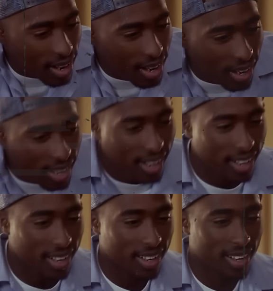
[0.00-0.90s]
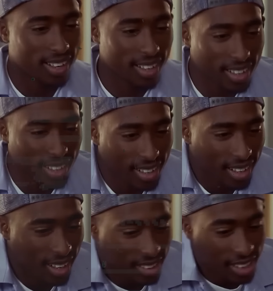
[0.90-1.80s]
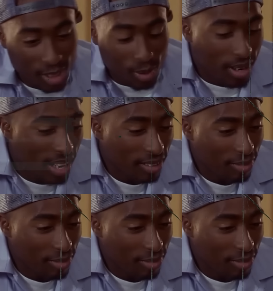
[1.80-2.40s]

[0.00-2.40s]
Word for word: a lot of people today might say they're obsessed with